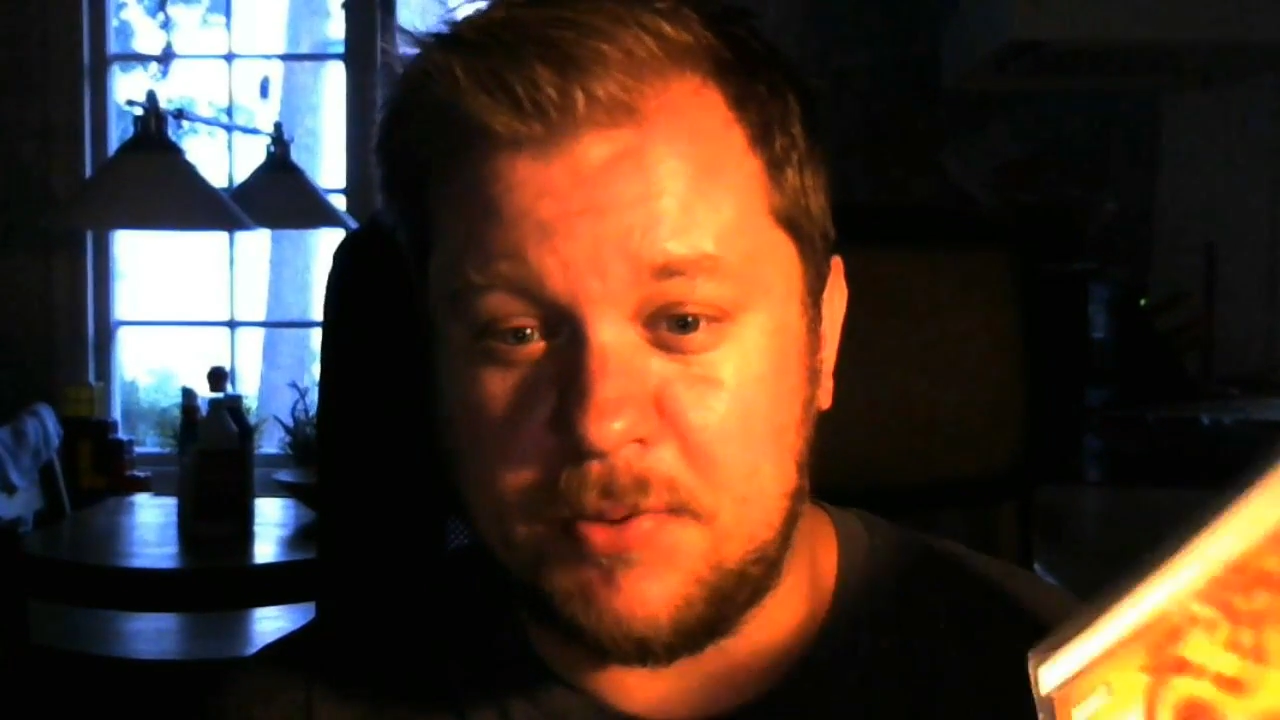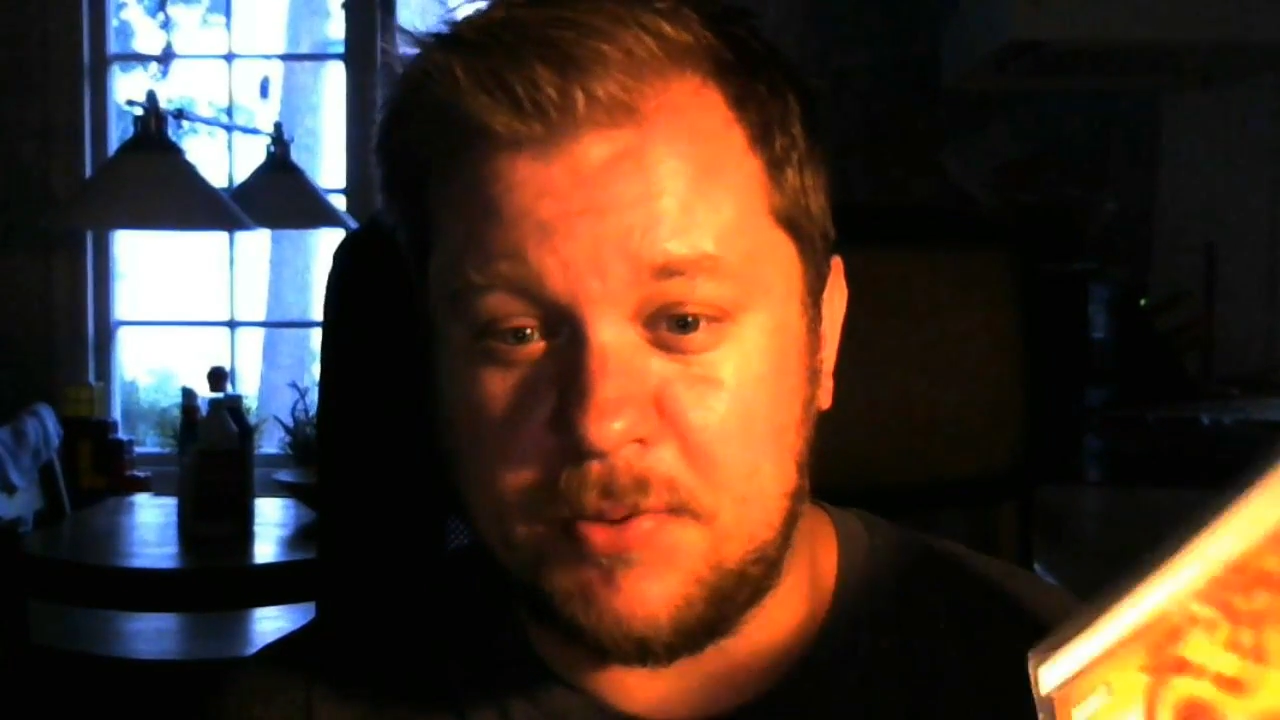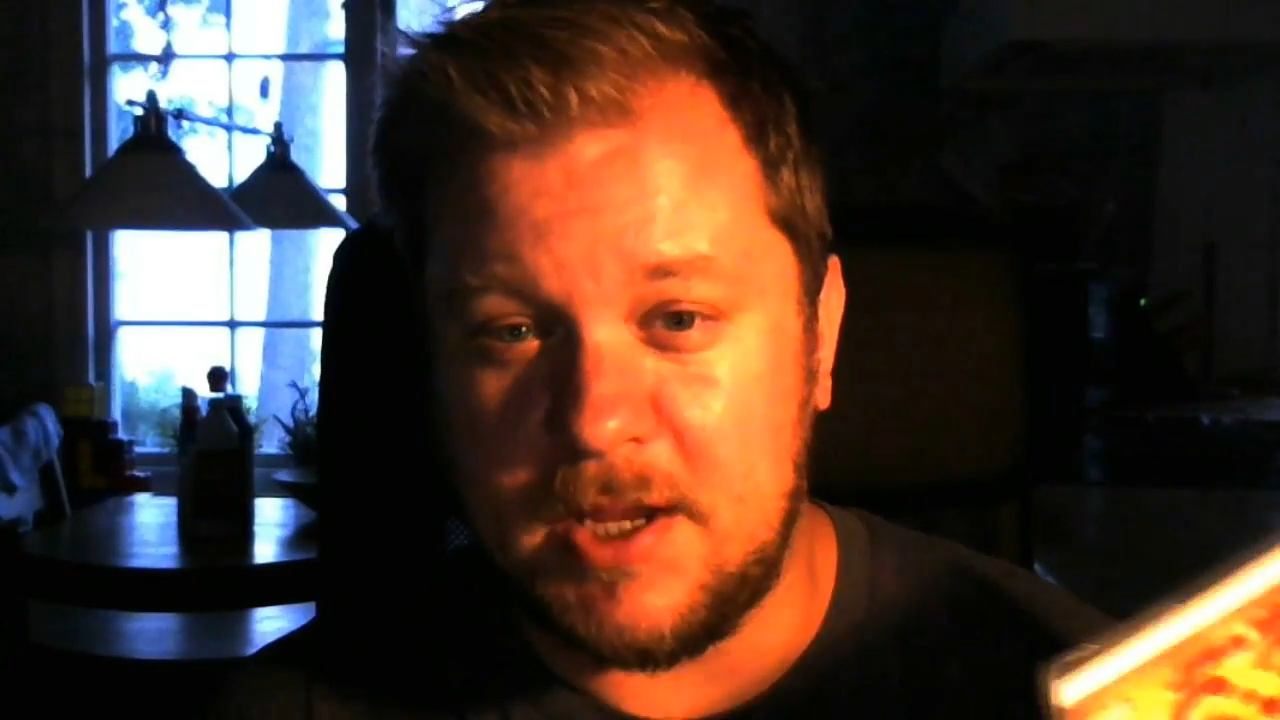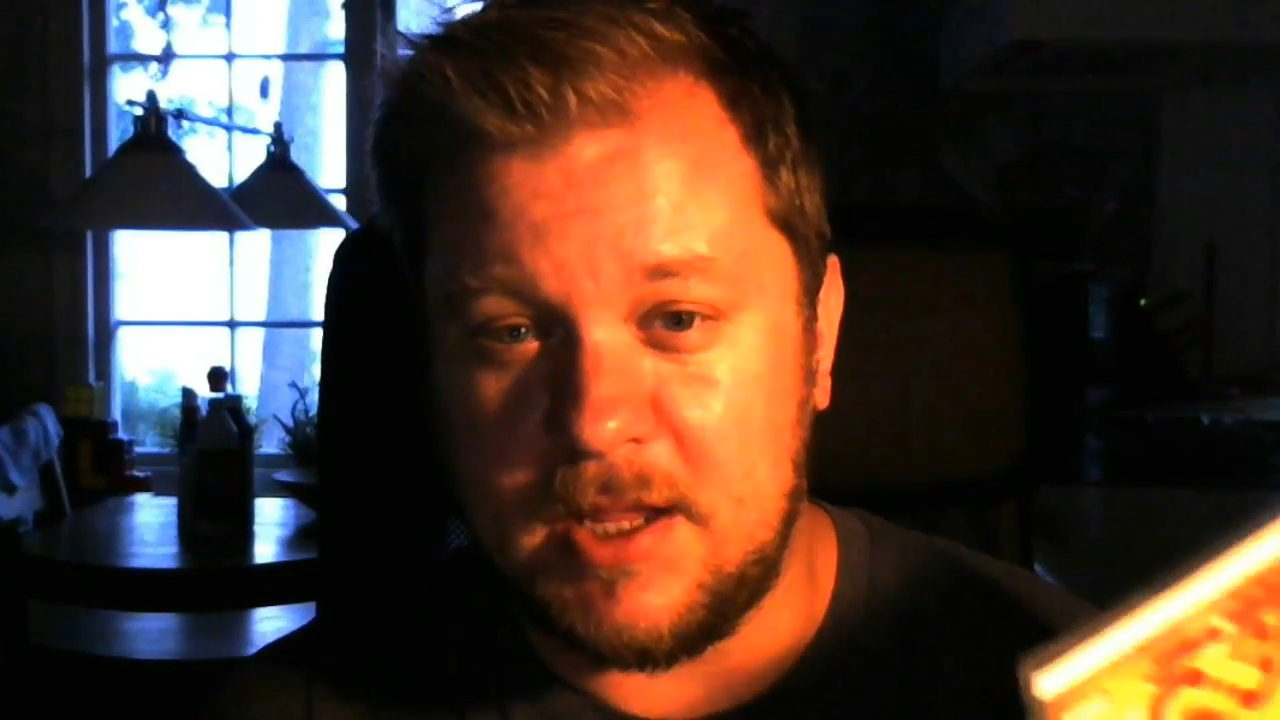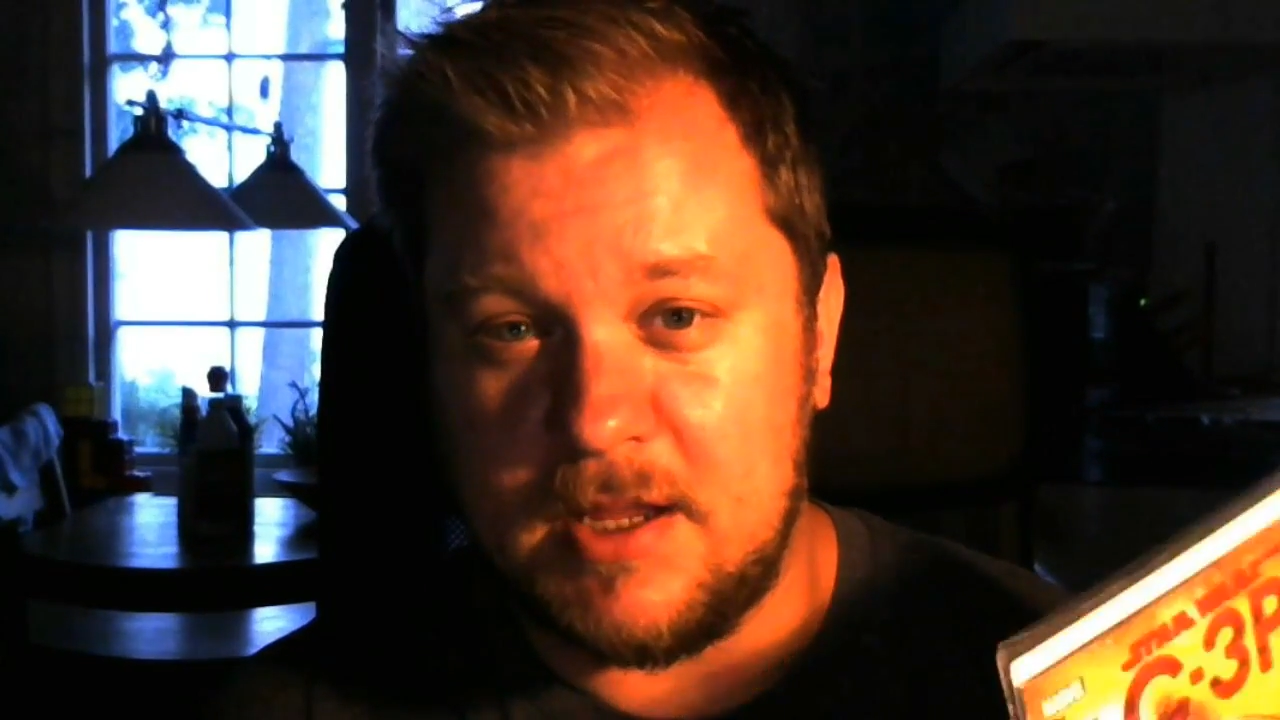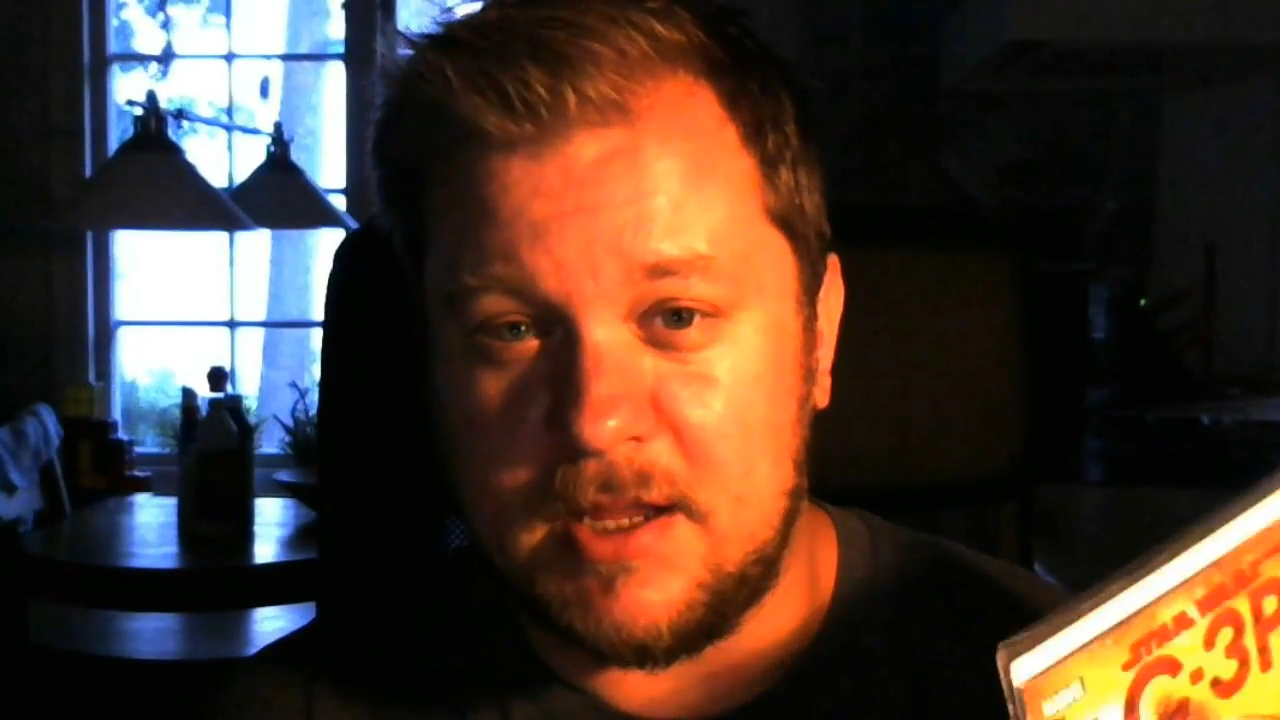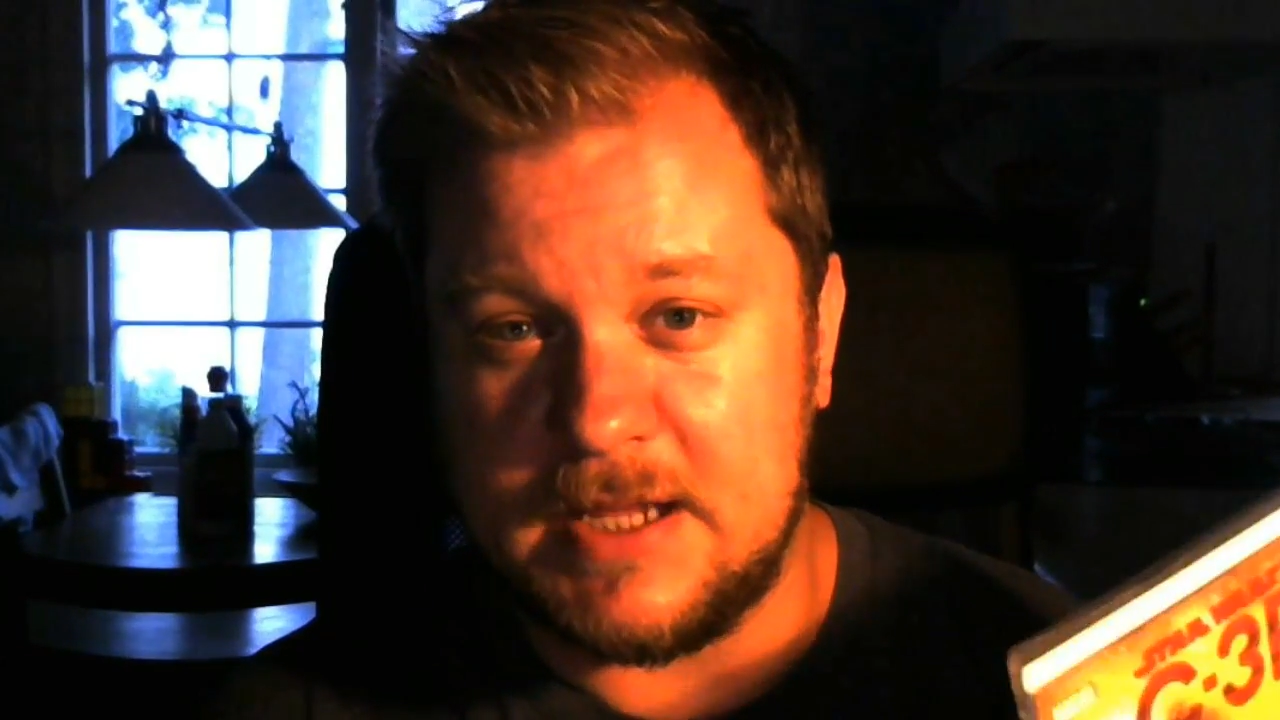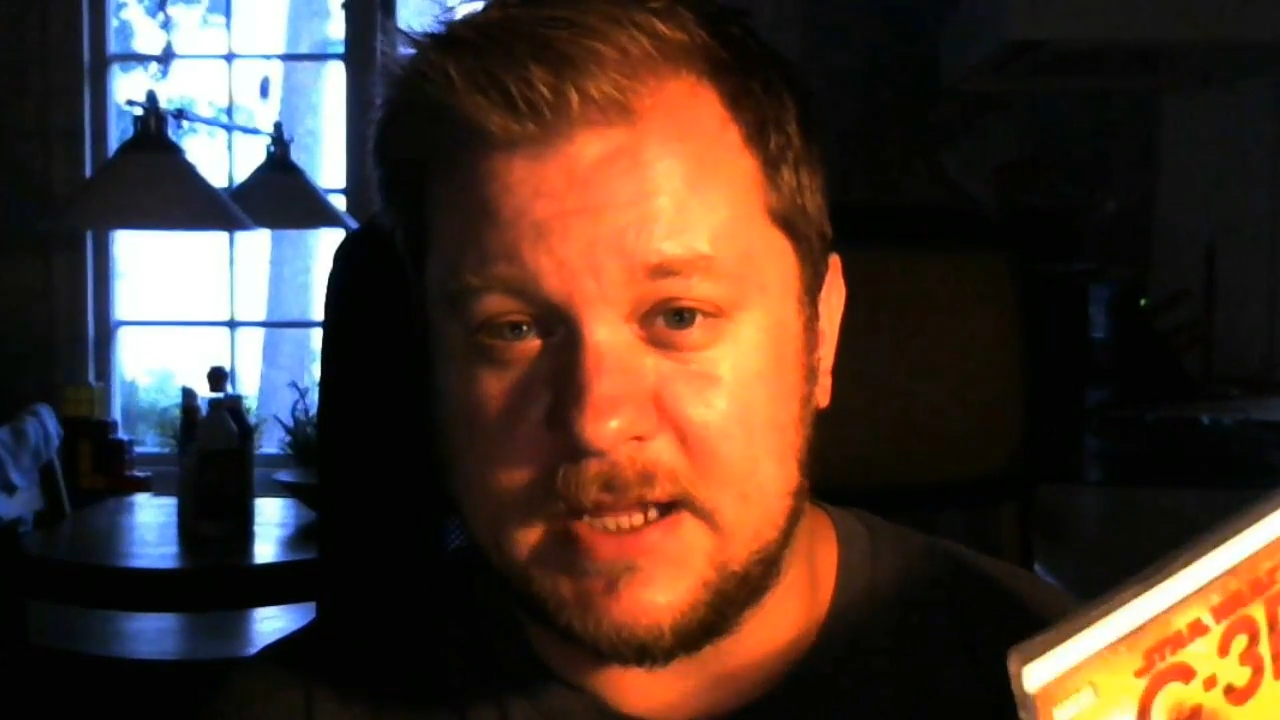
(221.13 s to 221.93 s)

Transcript: a pretty